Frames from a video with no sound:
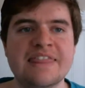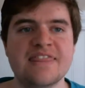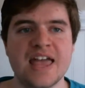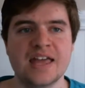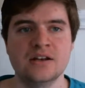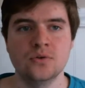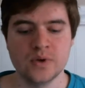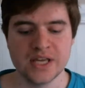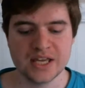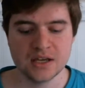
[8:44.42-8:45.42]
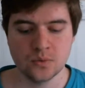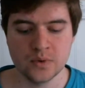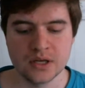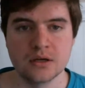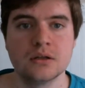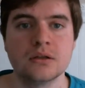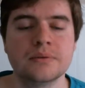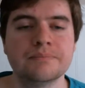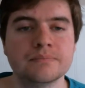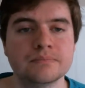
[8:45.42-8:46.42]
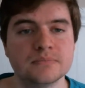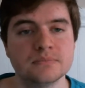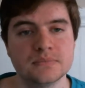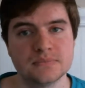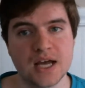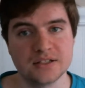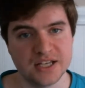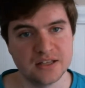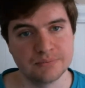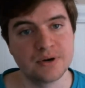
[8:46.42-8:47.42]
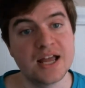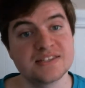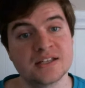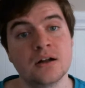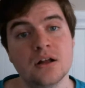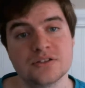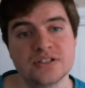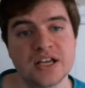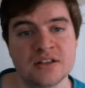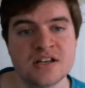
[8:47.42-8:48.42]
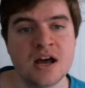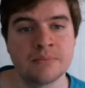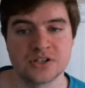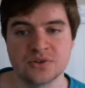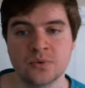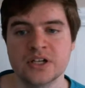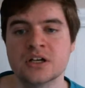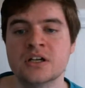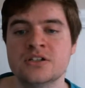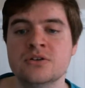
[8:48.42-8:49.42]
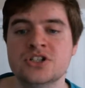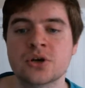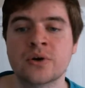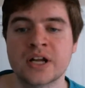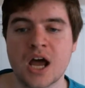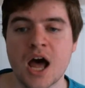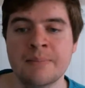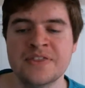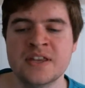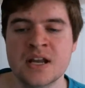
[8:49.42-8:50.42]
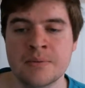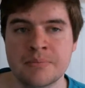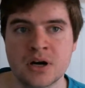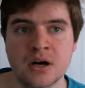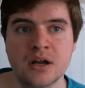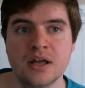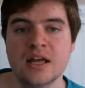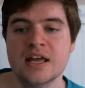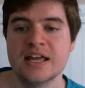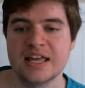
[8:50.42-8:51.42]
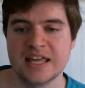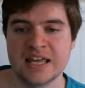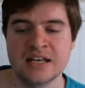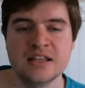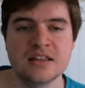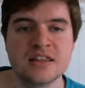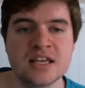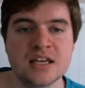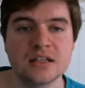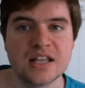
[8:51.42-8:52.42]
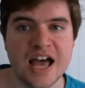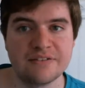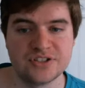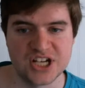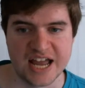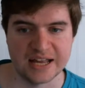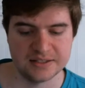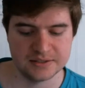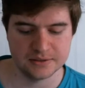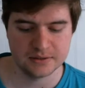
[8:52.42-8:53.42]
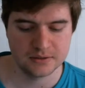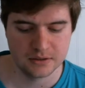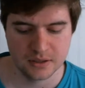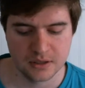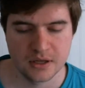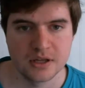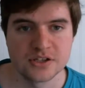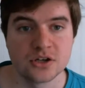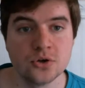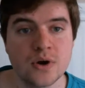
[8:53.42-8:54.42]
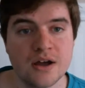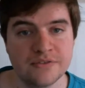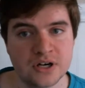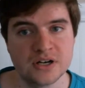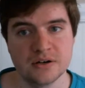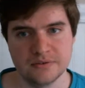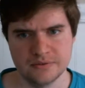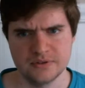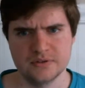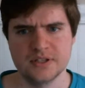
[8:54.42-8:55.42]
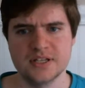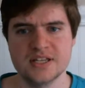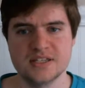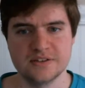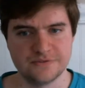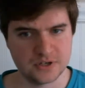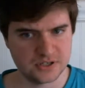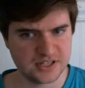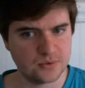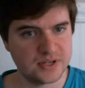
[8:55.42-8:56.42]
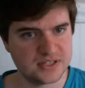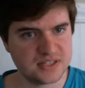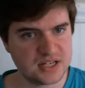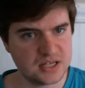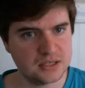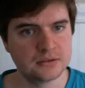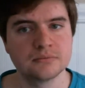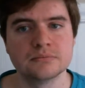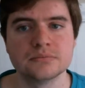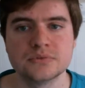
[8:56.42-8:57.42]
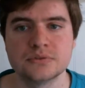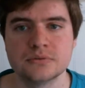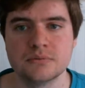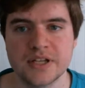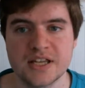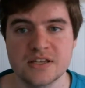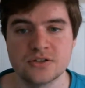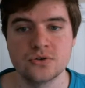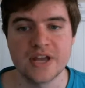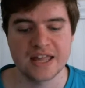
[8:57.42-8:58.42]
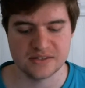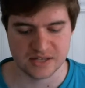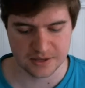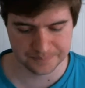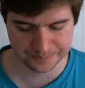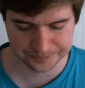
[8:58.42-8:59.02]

And then we will I'll tell you the price and I'll also tell you the number. So what you're going to do is you're going to comment the number in the live chat. So whoever is the first that we see is who gets it.